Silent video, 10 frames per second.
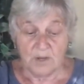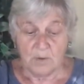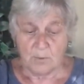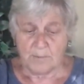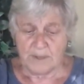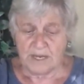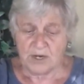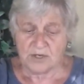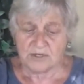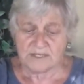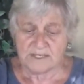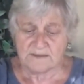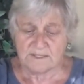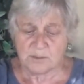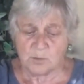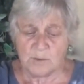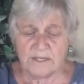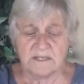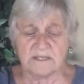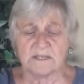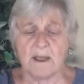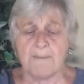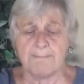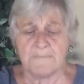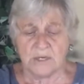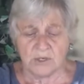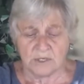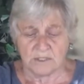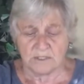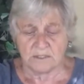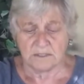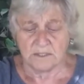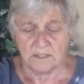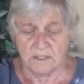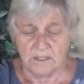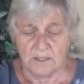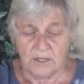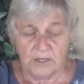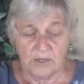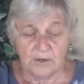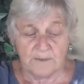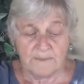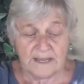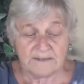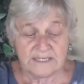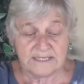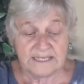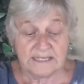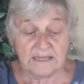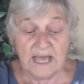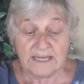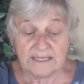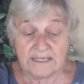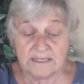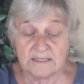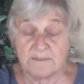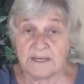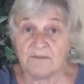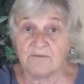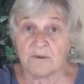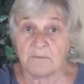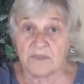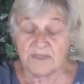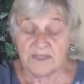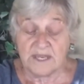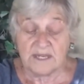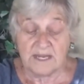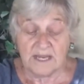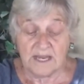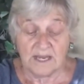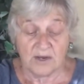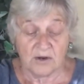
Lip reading: Prepare yourselves to witness a miracle. You're about to see latkes made from thin air."